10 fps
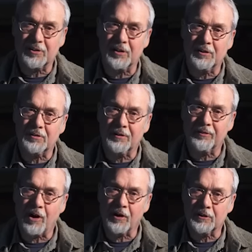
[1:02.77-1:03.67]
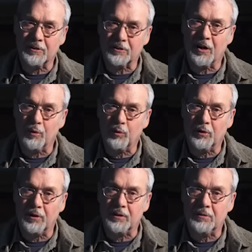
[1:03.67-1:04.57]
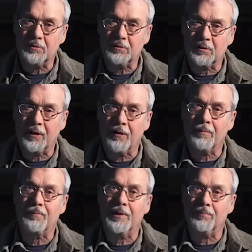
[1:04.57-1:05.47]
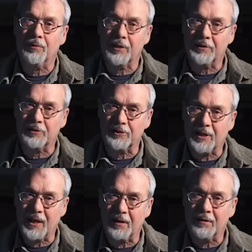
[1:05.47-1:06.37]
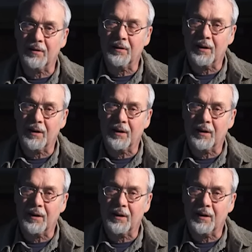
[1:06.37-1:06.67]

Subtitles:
the use of Arkansas woods to help people understand